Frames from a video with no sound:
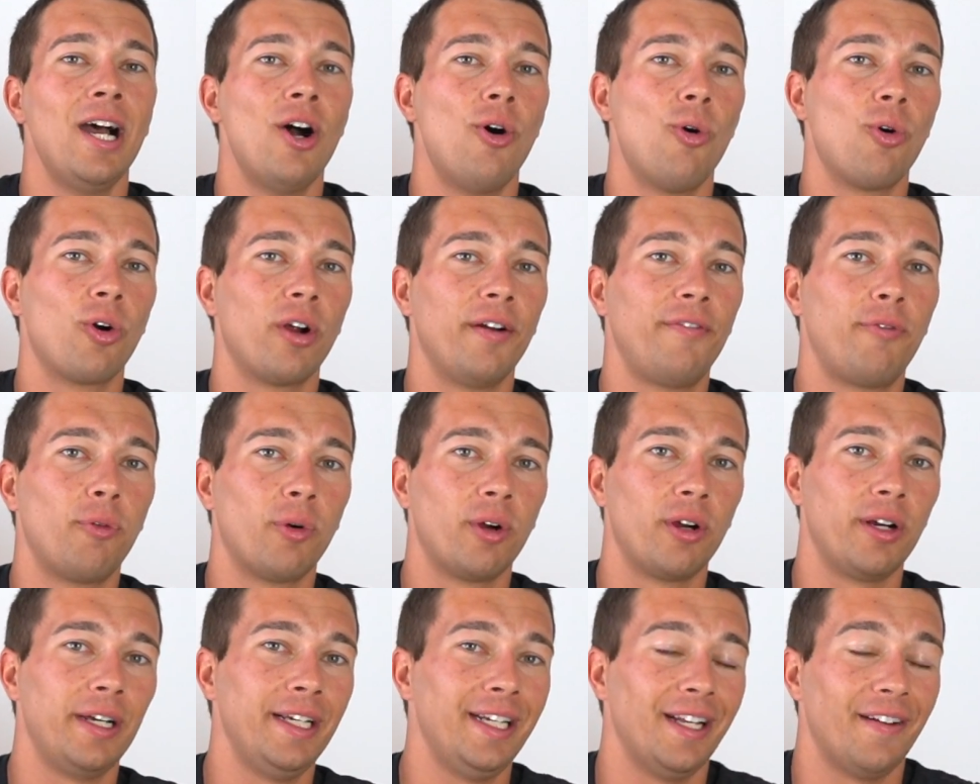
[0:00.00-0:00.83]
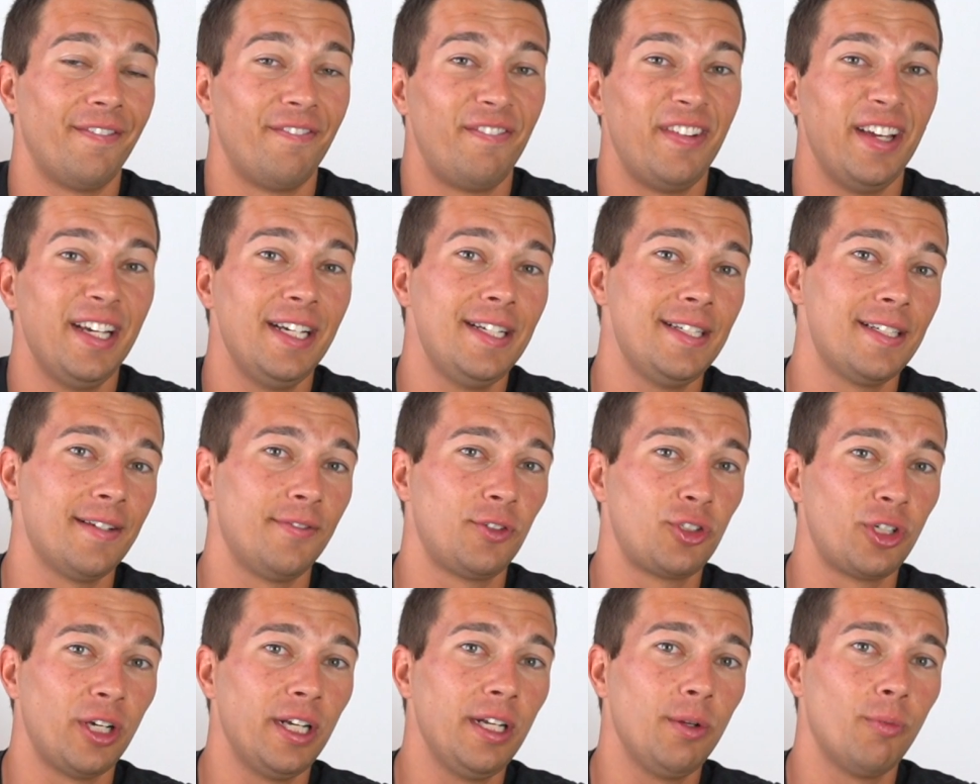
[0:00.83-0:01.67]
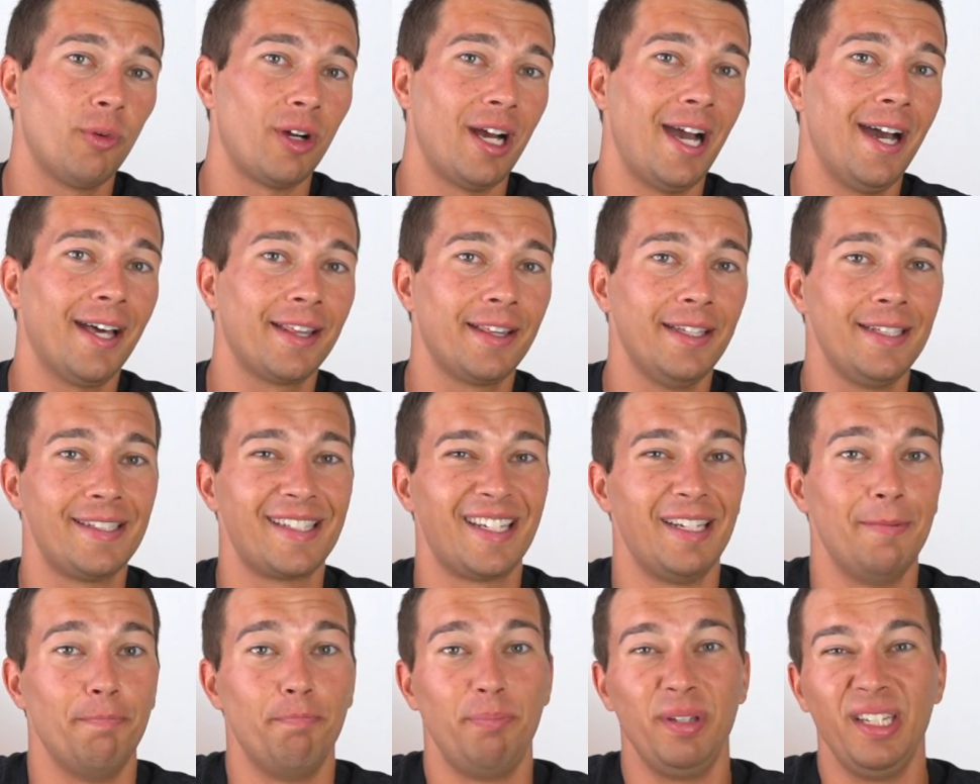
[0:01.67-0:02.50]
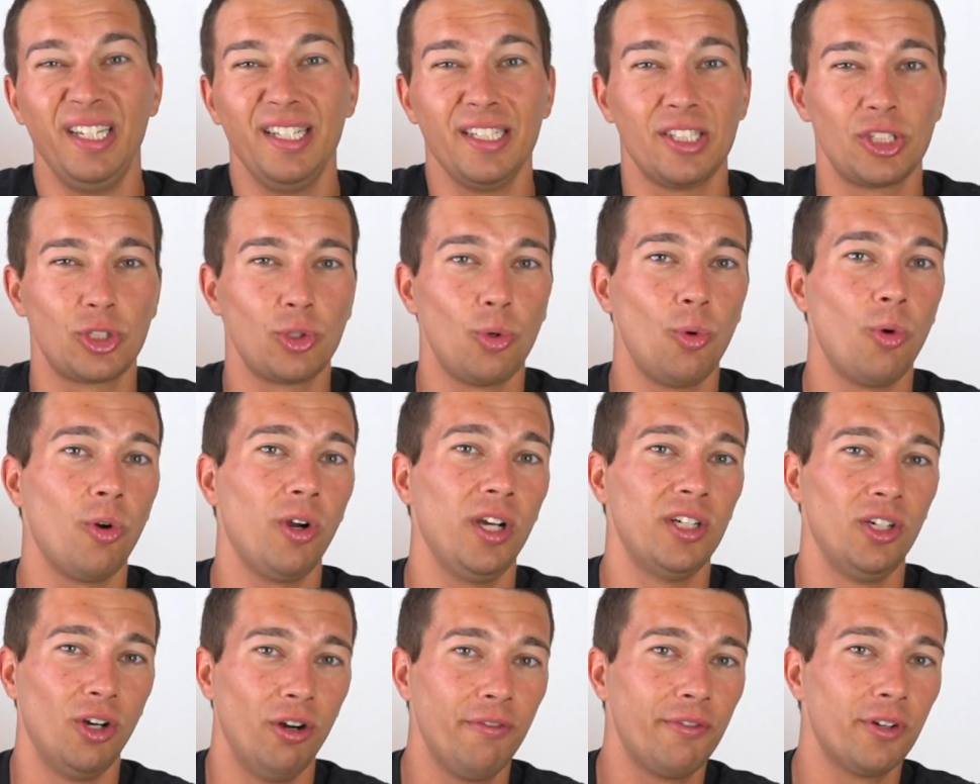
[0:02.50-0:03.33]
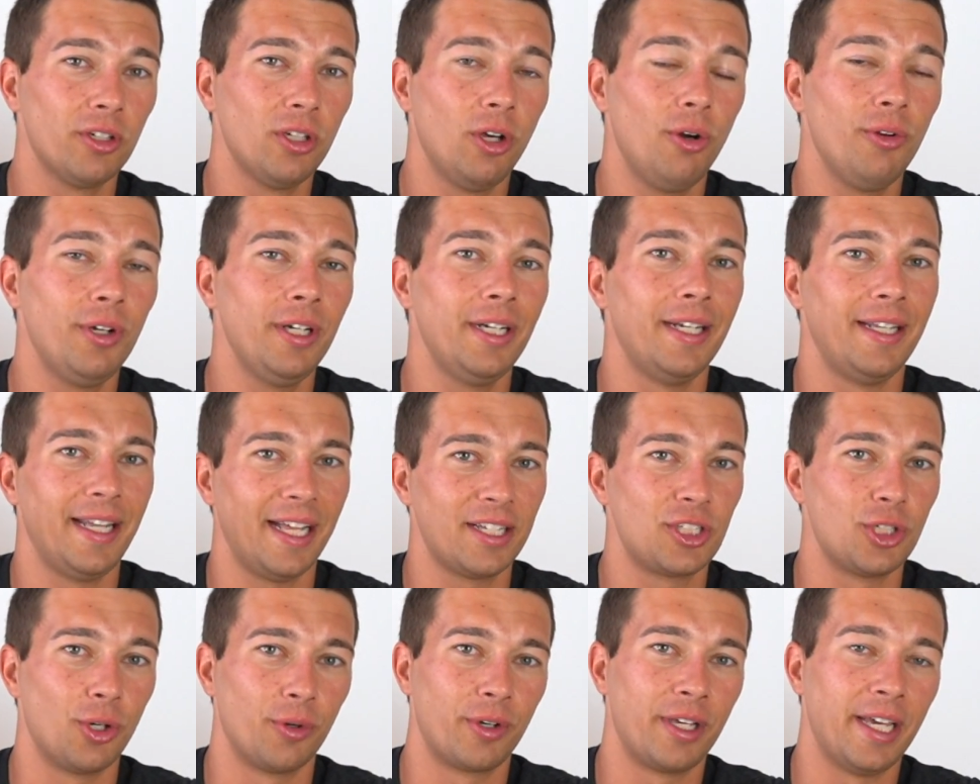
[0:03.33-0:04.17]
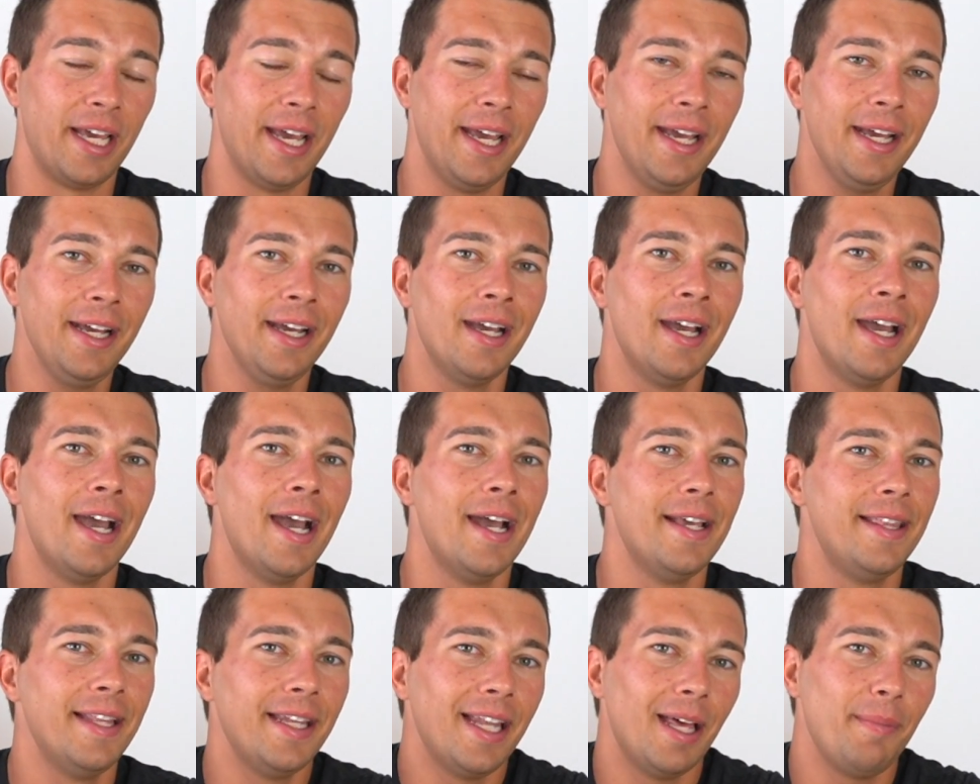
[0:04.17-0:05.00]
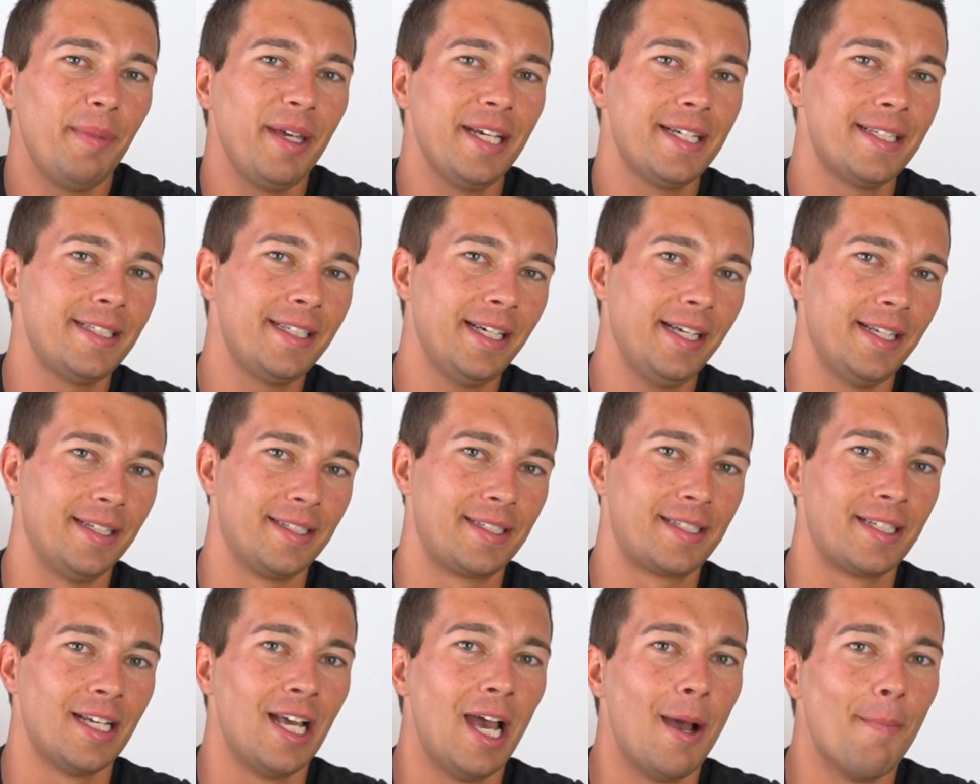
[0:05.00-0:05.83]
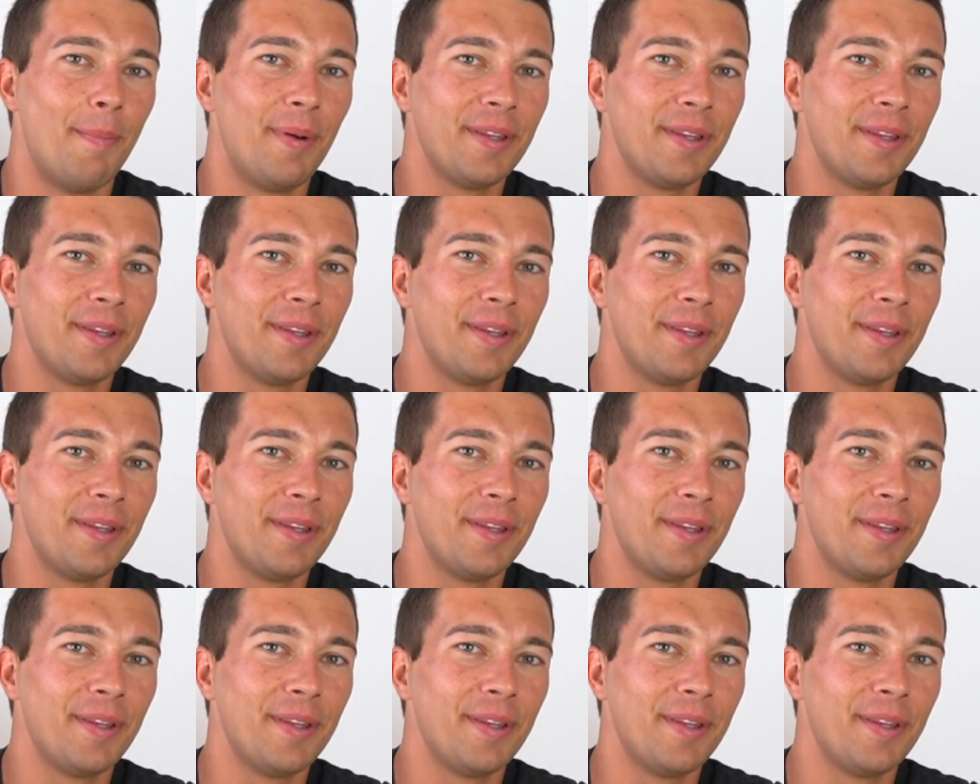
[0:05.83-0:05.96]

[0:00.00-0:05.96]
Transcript: or if we're in a phase of training where athletes can be sore and overloaded and that's okay, then that makes sense.